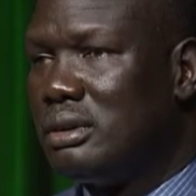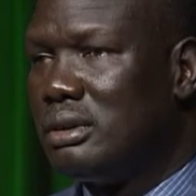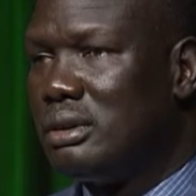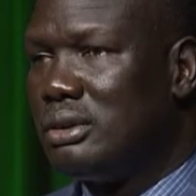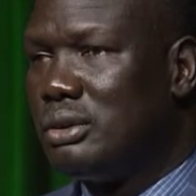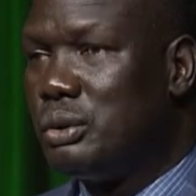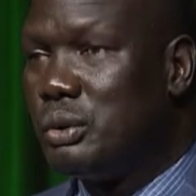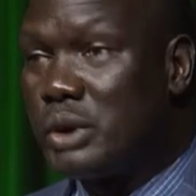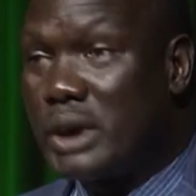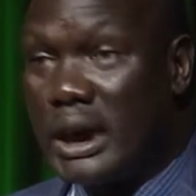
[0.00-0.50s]

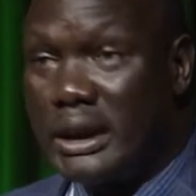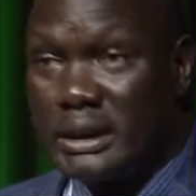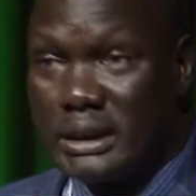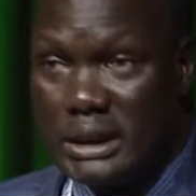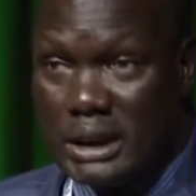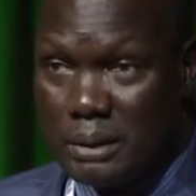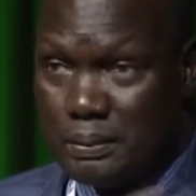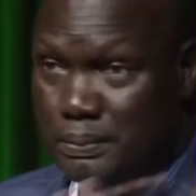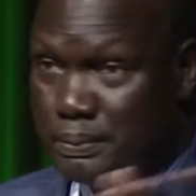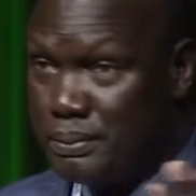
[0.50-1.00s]
You can
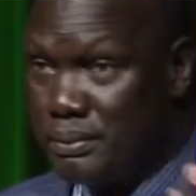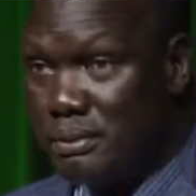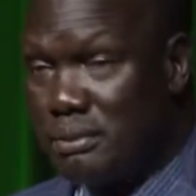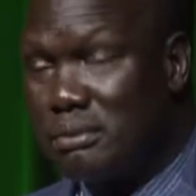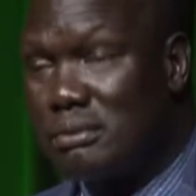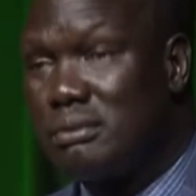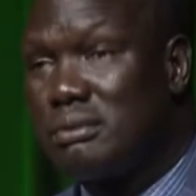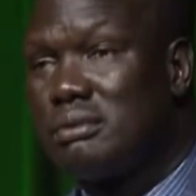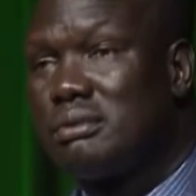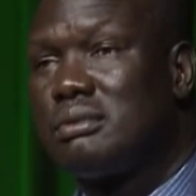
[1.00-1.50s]
give
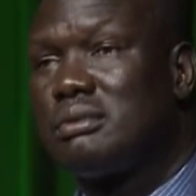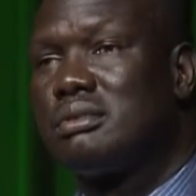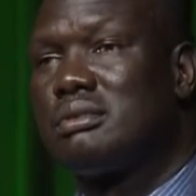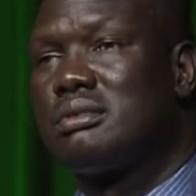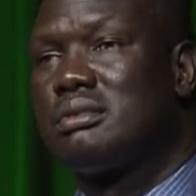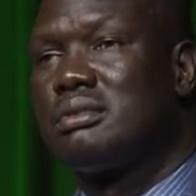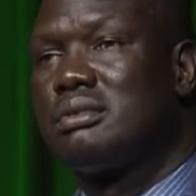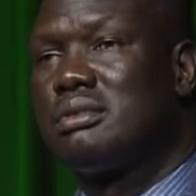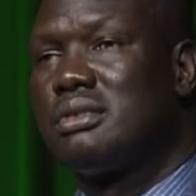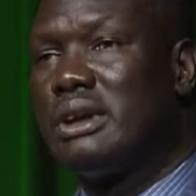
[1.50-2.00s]

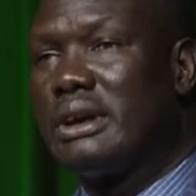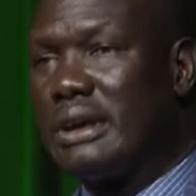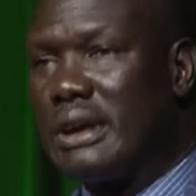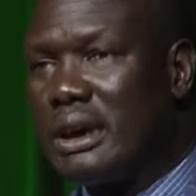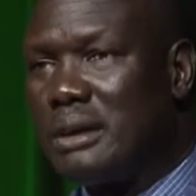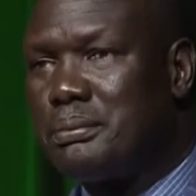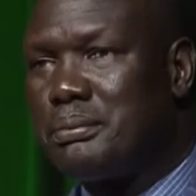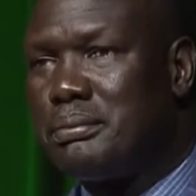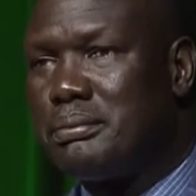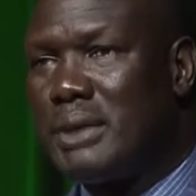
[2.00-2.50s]
the
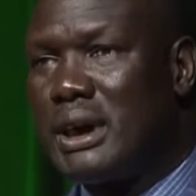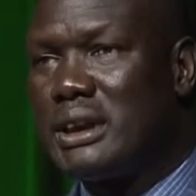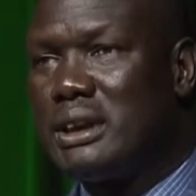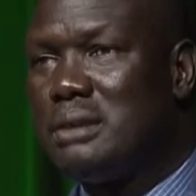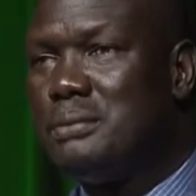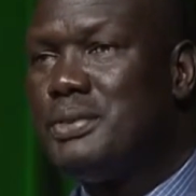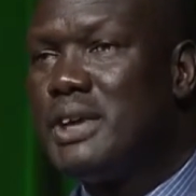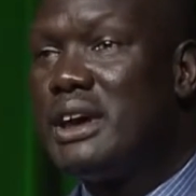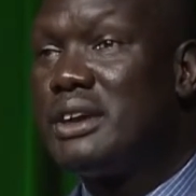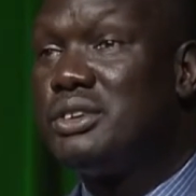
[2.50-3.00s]
gift, but
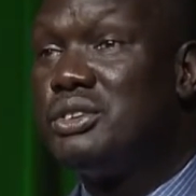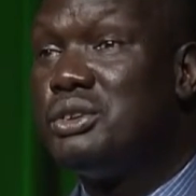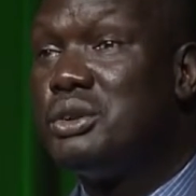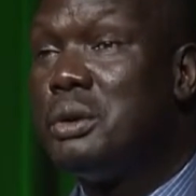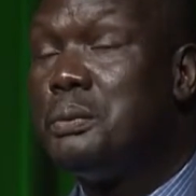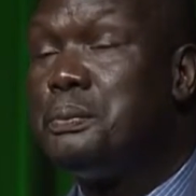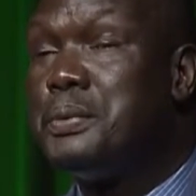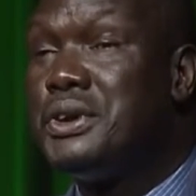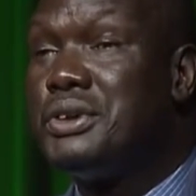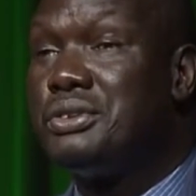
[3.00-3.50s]
if there is no
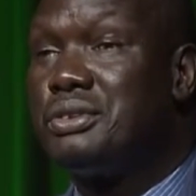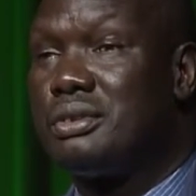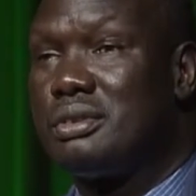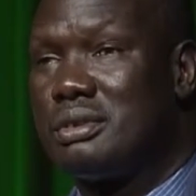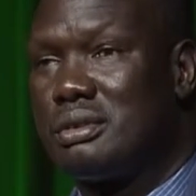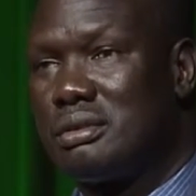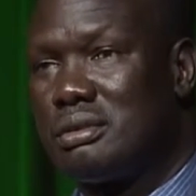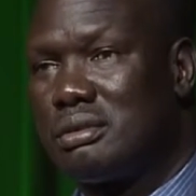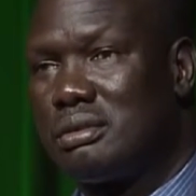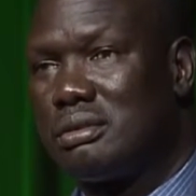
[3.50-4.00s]
peace,
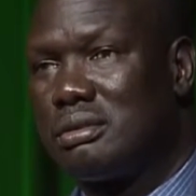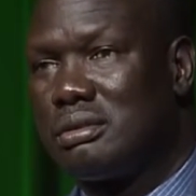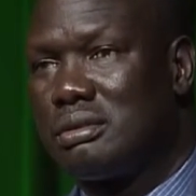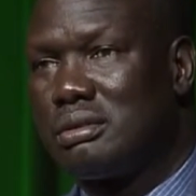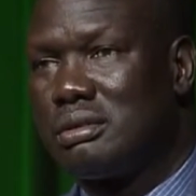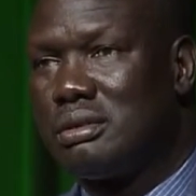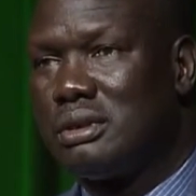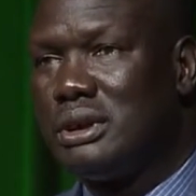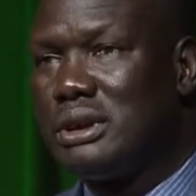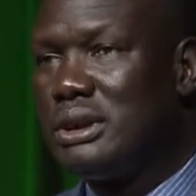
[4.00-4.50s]

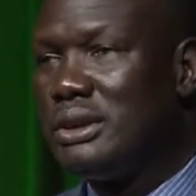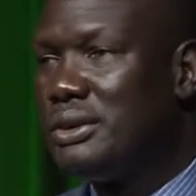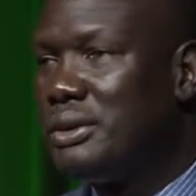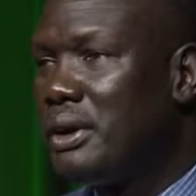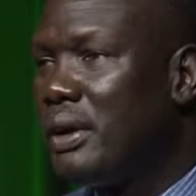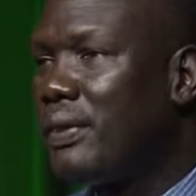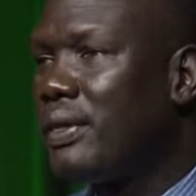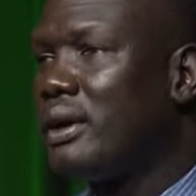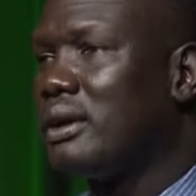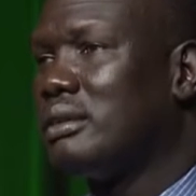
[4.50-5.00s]
it is
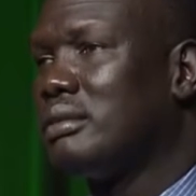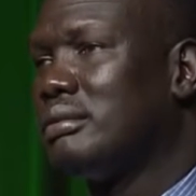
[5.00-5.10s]
nothing.